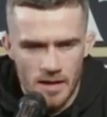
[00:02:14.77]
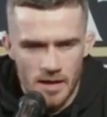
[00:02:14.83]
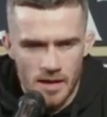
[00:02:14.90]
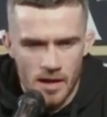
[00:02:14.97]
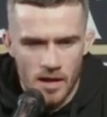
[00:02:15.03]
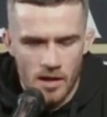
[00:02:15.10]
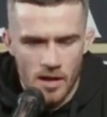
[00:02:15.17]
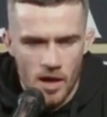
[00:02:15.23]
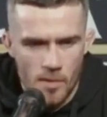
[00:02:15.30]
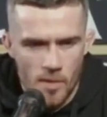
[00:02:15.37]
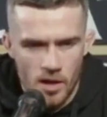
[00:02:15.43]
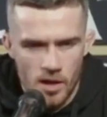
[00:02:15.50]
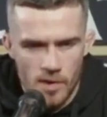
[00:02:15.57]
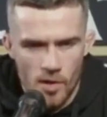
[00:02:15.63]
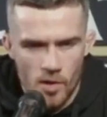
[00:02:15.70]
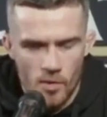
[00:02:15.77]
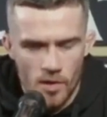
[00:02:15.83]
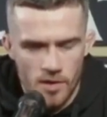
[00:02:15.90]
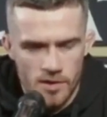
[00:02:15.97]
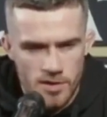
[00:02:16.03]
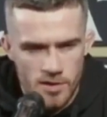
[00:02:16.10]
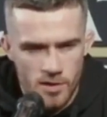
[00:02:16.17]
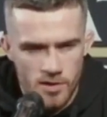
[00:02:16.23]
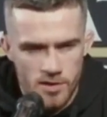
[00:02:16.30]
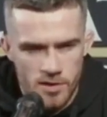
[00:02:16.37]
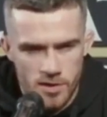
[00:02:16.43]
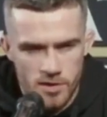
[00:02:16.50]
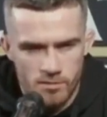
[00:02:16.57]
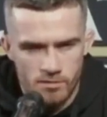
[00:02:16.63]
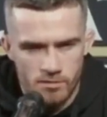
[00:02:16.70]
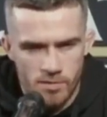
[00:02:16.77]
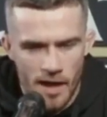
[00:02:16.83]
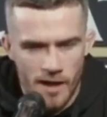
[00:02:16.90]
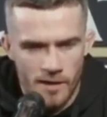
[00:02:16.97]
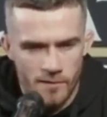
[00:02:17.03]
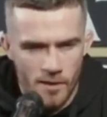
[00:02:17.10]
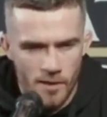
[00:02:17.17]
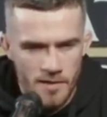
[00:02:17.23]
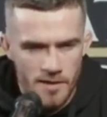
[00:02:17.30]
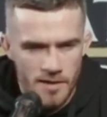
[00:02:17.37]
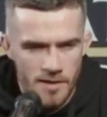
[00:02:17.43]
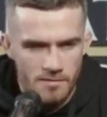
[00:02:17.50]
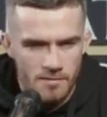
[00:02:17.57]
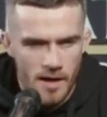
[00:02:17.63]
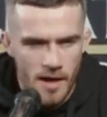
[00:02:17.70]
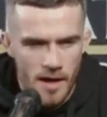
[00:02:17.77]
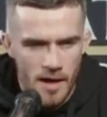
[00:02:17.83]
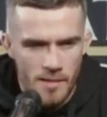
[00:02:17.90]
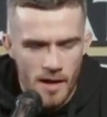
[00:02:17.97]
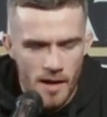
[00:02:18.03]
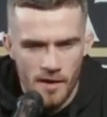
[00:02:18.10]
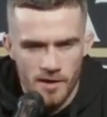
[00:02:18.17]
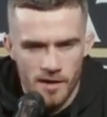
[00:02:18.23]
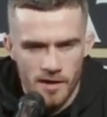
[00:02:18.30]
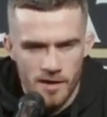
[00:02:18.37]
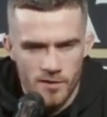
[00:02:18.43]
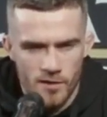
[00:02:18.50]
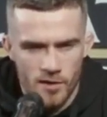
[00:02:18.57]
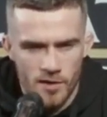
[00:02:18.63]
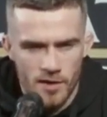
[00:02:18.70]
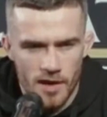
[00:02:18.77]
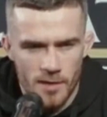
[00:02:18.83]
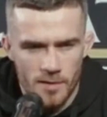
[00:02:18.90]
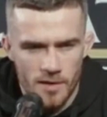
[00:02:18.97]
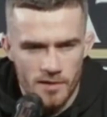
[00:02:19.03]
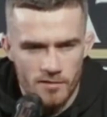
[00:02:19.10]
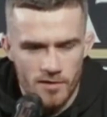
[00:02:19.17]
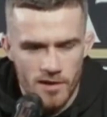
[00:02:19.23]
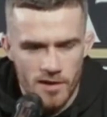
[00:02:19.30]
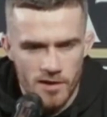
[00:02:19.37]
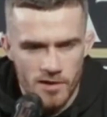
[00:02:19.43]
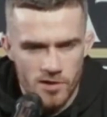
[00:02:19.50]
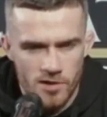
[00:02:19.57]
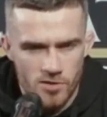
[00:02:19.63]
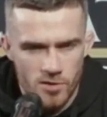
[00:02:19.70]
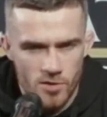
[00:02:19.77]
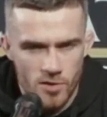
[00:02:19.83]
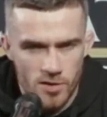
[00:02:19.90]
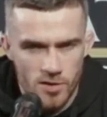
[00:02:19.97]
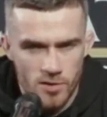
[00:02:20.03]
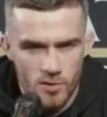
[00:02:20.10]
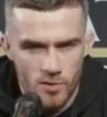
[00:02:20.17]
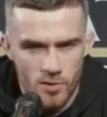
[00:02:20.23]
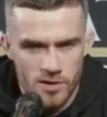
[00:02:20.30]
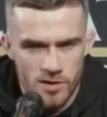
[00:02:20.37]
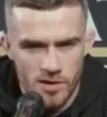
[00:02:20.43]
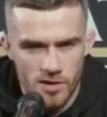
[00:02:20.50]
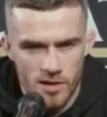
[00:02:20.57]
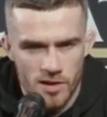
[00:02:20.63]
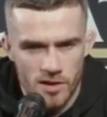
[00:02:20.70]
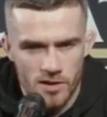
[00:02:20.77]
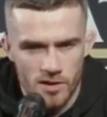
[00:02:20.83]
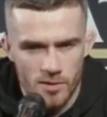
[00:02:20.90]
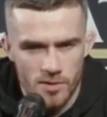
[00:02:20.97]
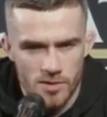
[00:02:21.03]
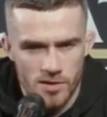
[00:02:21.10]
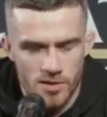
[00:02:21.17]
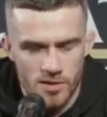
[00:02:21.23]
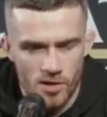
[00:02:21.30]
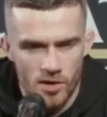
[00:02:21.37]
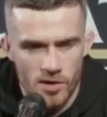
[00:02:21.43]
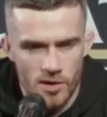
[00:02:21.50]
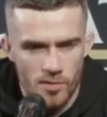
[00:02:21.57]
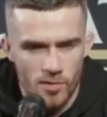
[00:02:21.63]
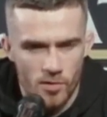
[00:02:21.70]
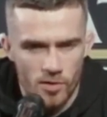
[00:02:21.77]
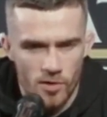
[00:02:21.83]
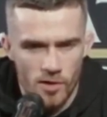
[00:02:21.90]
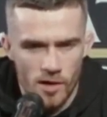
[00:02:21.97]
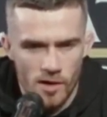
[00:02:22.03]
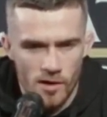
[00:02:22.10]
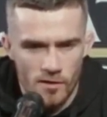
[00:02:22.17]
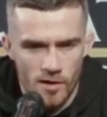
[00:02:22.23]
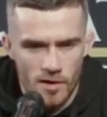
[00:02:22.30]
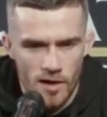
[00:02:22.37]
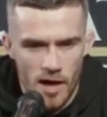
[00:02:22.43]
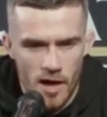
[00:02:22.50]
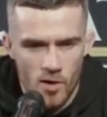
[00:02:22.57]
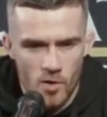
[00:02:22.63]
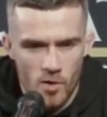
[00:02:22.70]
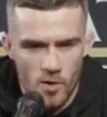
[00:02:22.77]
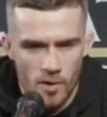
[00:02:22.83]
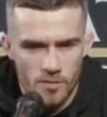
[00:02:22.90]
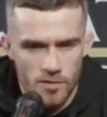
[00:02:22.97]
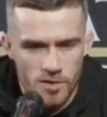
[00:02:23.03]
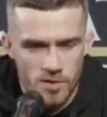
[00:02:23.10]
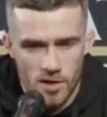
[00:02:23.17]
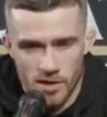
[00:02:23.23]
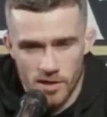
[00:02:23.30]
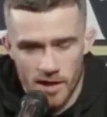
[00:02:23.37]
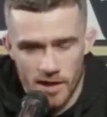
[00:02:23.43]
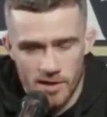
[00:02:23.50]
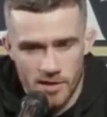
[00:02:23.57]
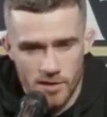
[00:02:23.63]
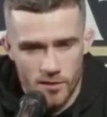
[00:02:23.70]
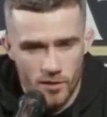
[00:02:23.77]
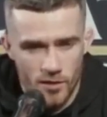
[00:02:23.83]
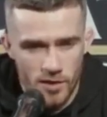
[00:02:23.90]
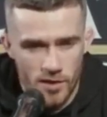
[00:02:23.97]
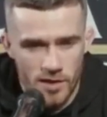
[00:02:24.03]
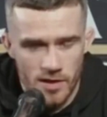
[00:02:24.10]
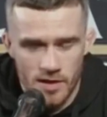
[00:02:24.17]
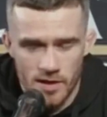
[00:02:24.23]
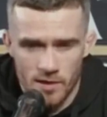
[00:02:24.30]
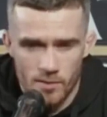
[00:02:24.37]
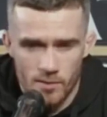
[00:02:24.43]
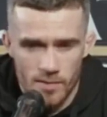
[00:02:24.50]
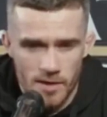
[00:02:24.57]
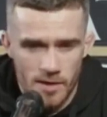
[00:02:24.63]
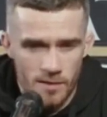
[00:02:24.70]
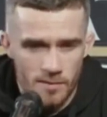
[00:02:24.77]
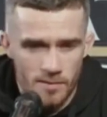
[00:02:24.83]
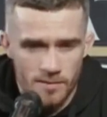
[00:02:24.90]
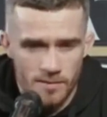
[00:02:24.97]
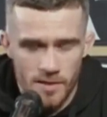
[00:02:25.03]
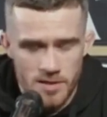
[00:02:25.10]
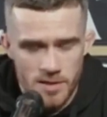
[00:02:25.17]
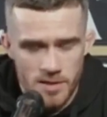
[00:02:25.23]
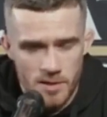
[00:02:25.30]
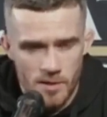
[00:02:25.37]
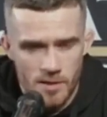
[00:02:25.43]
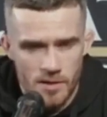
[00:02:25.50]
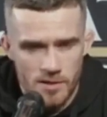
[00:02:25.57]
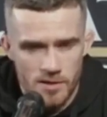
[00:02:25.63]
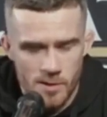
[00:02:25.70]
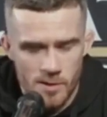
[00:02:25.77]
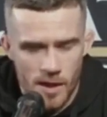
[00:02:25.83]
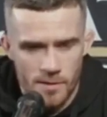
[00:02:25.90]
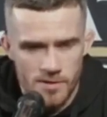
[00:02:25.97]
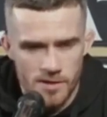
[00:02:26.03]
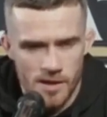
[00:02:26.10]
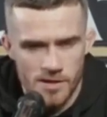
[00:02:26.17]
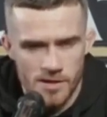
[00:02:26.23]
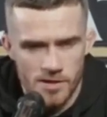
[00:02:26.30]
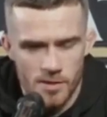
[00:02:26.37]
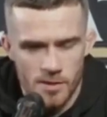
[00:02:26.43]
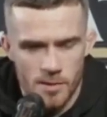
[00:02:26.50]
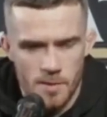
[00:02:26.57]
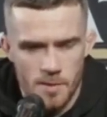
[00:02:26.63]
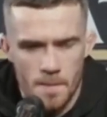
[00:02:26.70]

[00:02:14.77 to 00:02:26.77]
I'll know more about what's what's planned for me um, after this fight, and we can really discuss what, what's, the, what's the story. But for now, I'm just going to take this fight, beat him, and see what, see what happens next. You know what I mean?